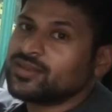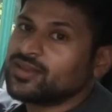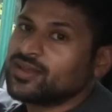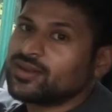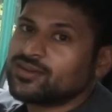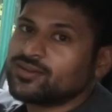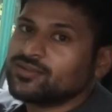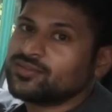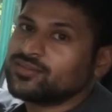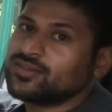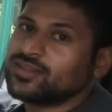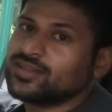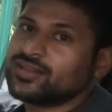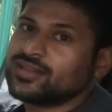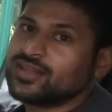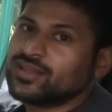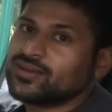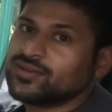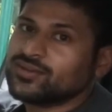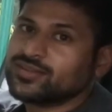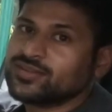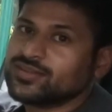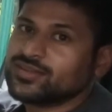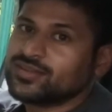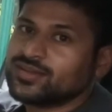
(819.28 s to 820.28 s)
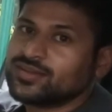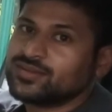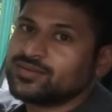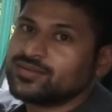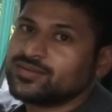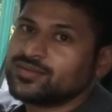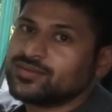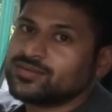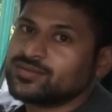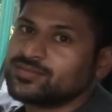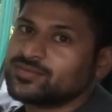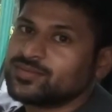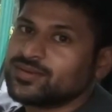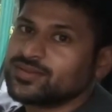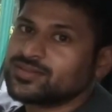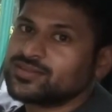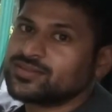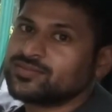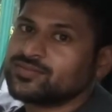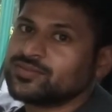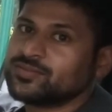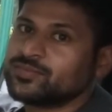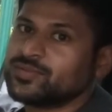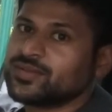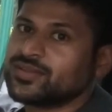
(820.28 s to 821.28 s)
I don't think there was as much
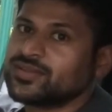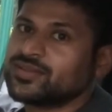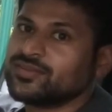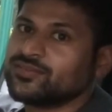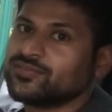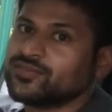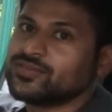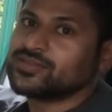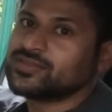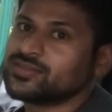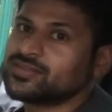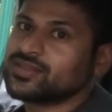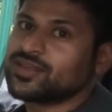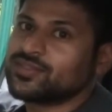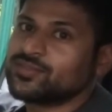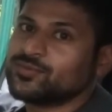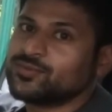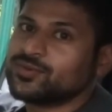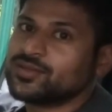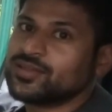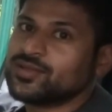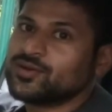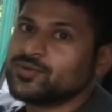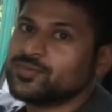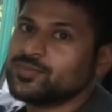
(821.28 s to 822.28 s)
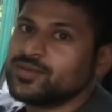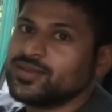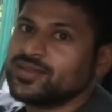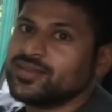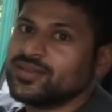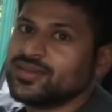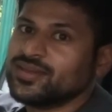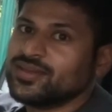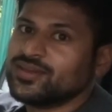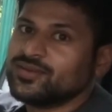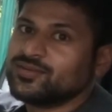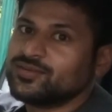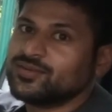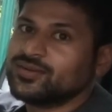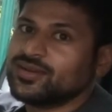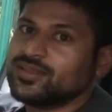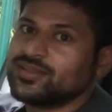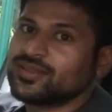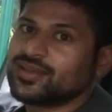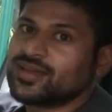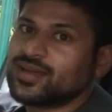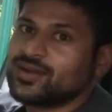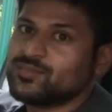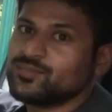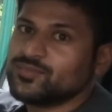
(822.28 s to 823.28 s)
of a big difference as I thought there would be. We'll let
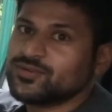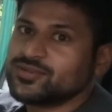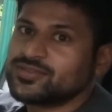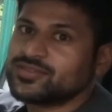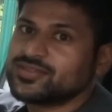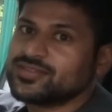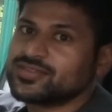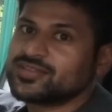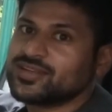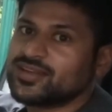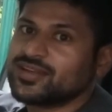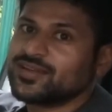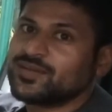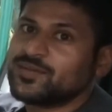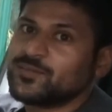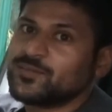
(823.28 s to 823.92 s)
the cameras decide.